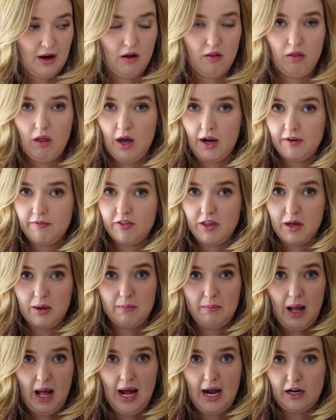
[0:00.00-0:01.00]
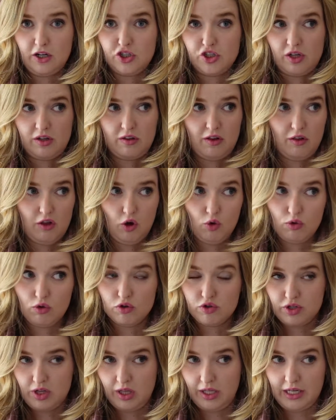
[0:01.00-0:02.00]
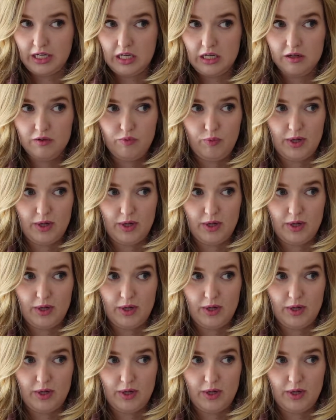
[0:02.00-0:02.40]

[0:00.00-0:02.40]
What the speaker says: A lot of them, actually, the locals leave.